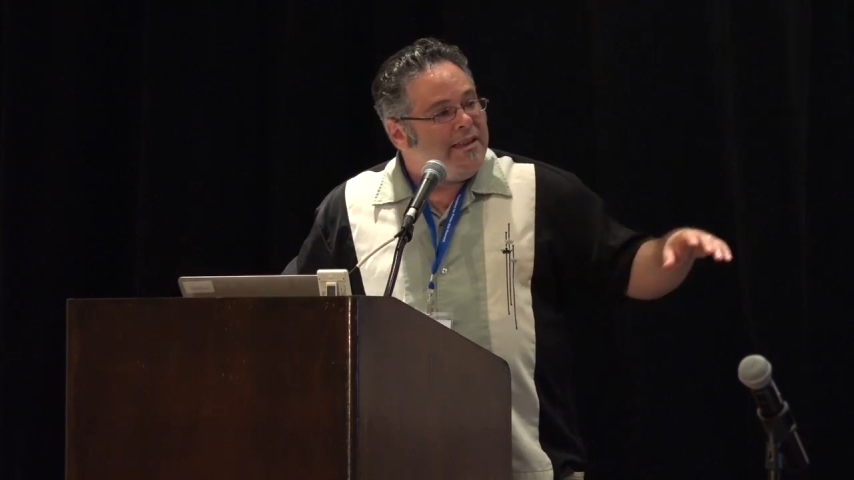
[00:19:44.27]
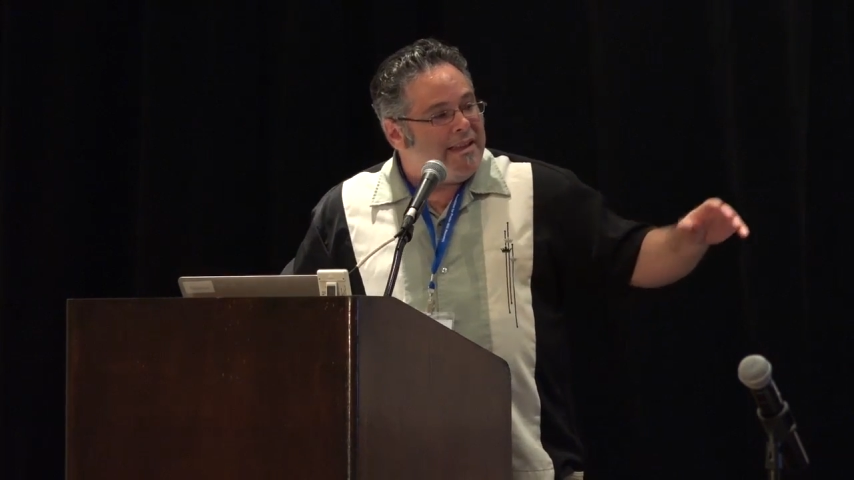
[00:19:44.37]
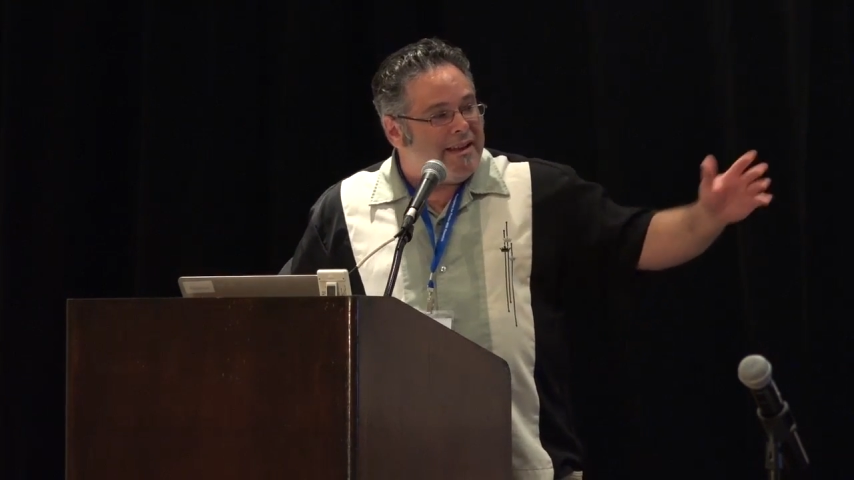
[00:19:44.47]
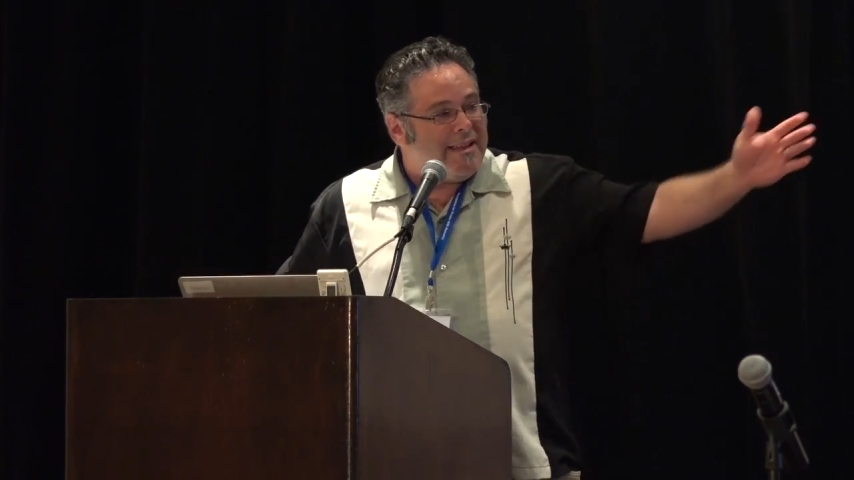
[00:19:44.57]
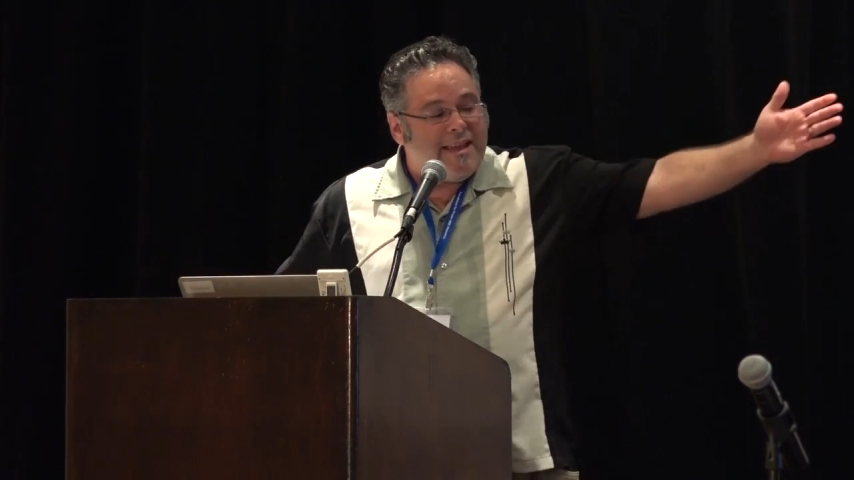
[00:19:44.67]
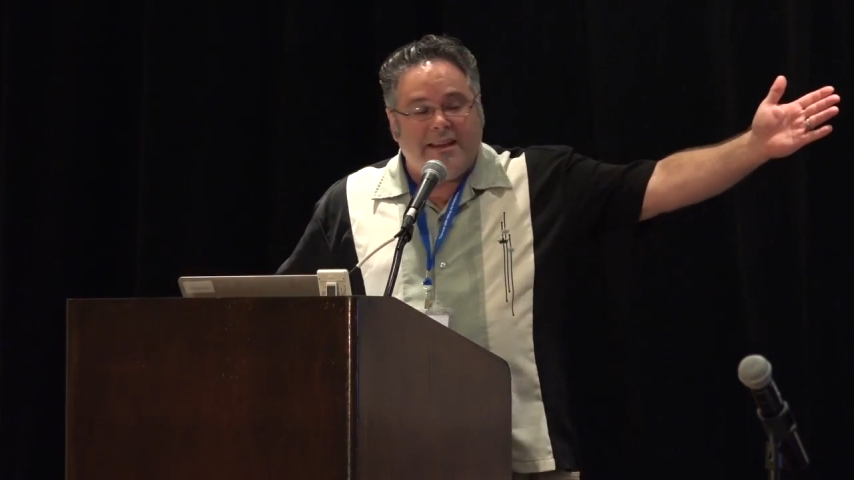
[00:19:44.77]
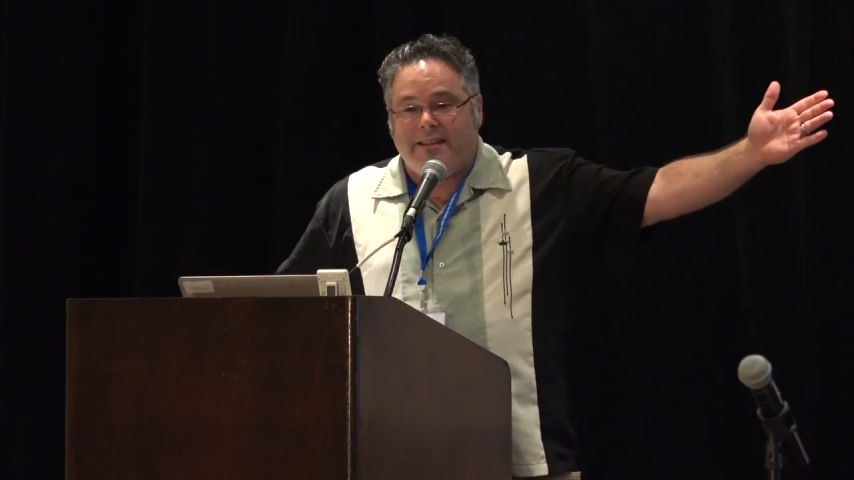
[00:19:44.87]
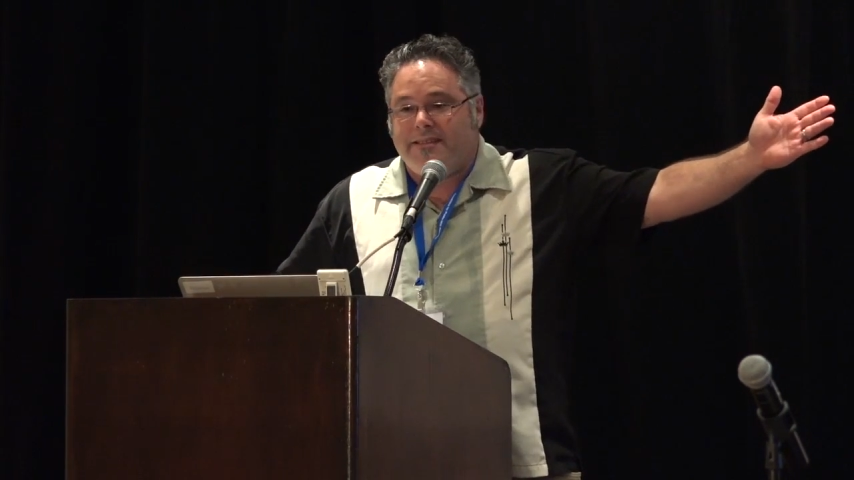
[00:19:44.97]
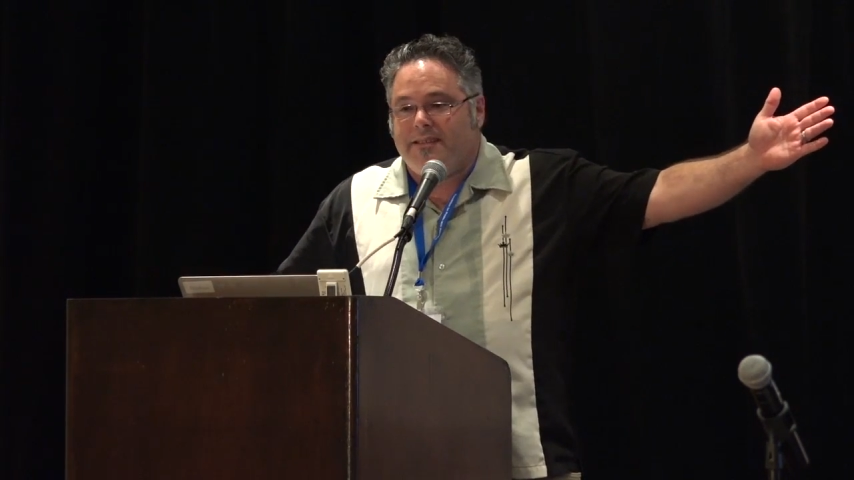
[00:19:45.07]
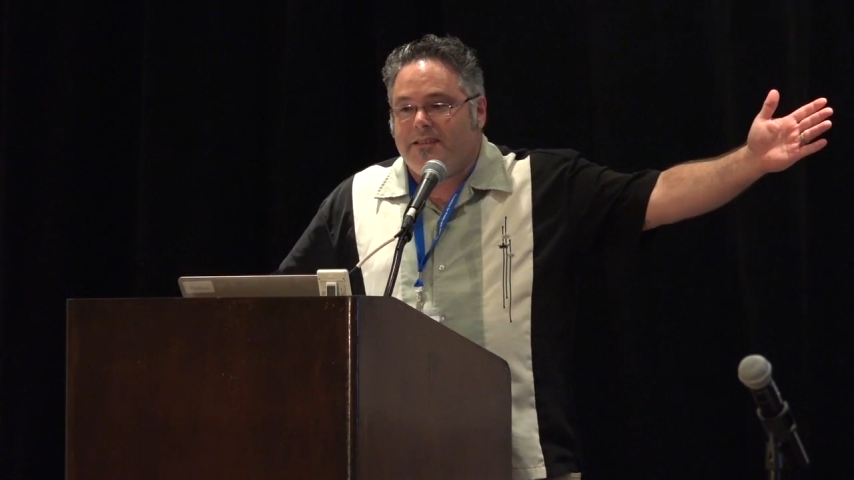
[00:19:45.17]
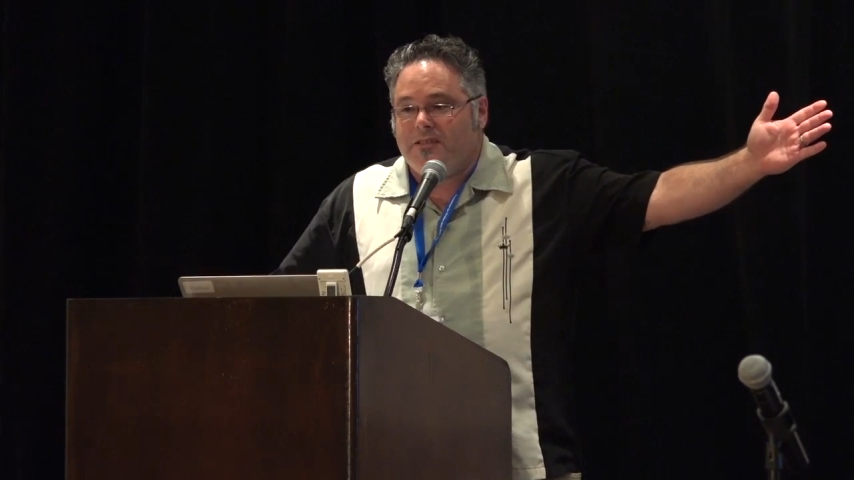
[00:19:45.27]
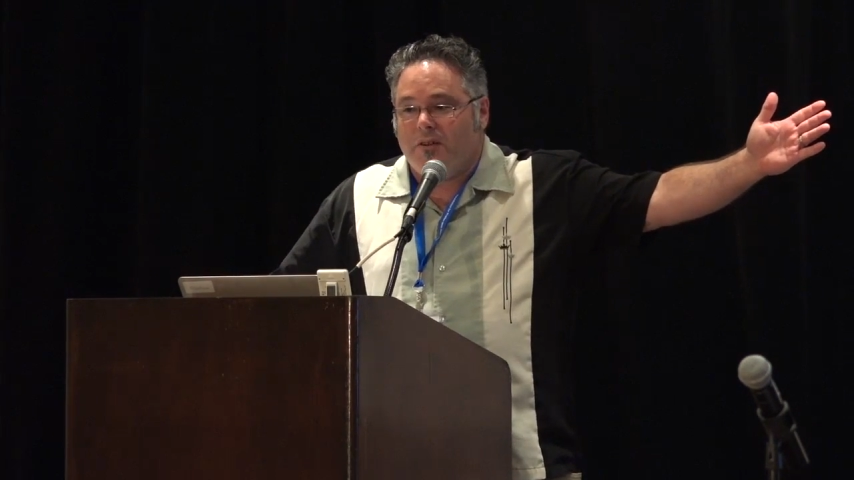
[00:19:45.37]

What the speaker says: can I get it into these